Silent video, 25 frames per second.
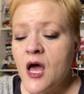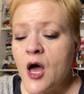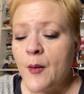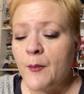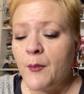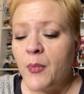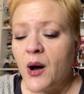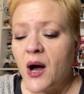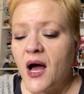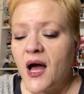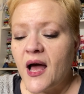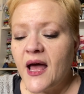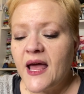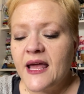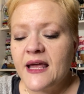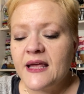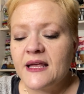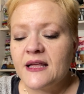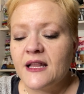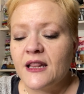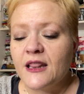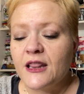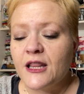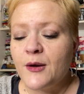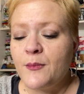
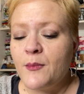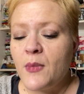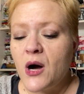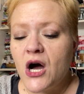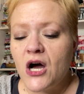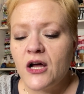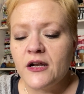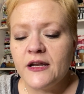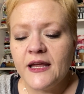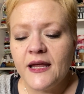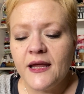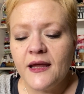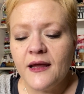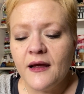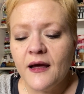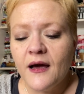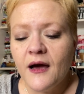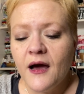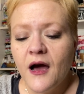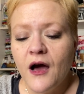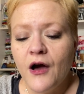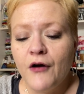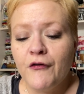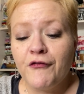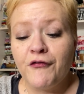by Lamani
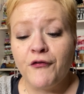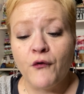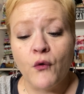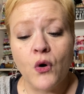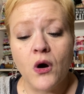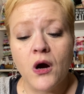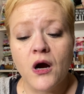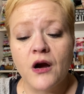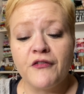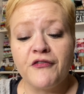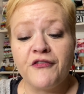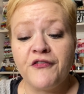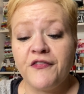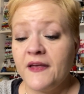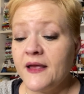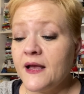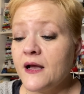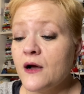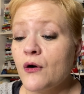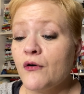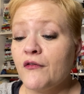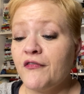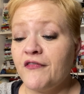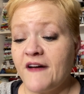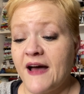for
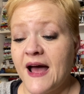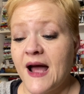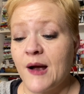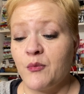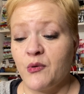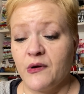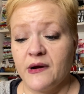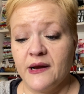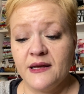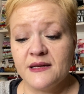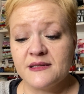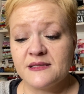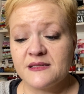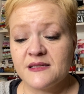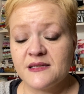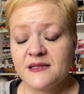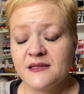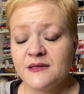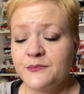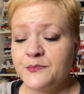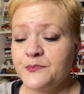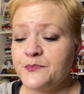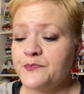Figo Fabrics.